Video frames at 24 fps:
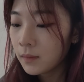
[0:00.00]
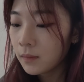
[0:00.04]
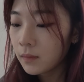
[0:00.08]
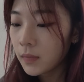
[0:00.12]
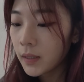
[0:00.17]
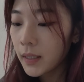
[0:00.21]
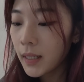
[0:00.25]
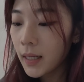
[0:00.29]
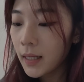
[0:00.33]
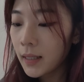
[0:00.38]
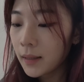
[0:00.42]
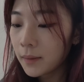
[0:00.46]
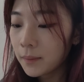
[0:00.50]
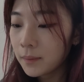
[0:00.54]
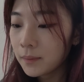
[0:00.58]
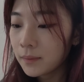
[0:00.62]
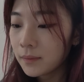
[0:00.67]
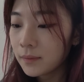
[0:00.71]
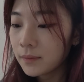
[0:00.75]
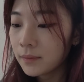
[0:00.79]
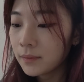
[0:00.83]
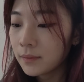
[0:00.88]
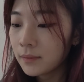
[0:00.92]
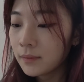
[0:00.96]
But yeah,
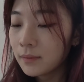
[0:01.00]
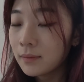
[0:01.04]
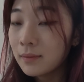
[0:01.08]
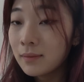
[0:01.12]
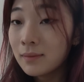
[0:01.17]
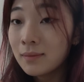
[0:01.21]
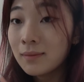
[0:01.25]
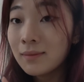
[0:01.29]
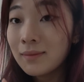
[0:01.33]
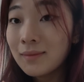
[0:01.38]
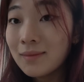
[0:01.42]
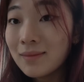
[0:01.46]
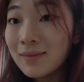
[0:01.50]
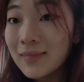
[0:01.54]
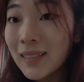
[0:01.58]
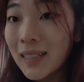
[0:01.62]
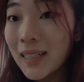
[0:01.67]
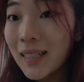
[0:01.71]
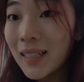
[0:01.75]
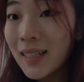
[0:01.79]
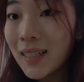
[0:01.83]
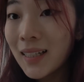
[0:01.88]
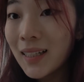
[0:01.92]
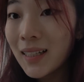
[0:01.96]

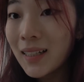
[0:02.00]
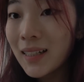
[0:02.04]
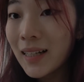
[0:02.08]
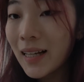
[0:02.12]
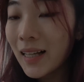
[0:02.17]
ta-da!